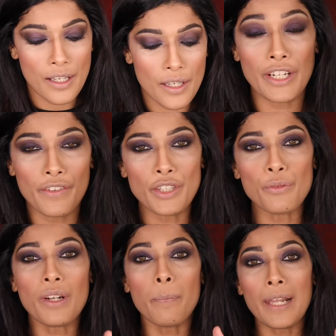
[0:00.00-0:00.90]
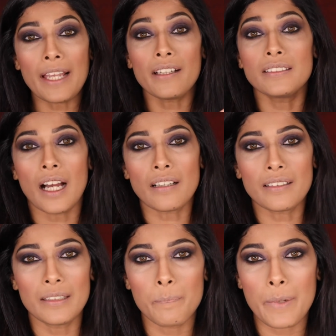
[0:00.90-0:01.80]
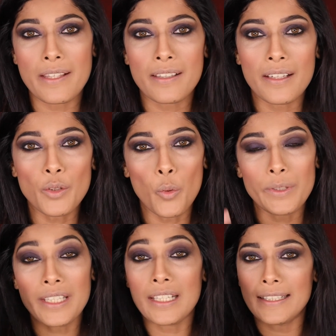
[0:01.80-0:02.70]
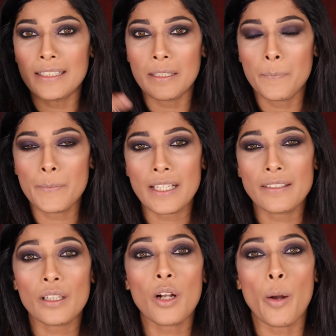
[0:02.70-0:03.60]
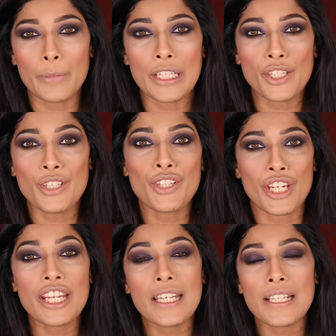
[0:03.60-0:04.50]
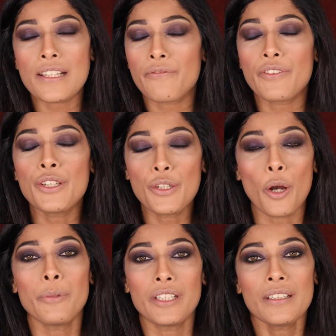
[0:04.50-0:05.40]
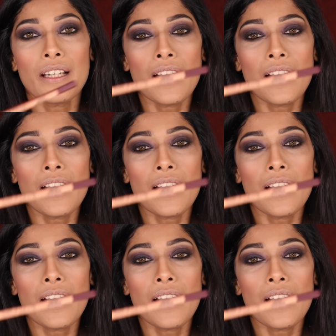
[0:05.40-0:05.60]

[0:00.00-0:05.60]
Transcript: Whenever you apply a darker lip pencil and go with a lighter lipstick, the combination shade is phenomenal.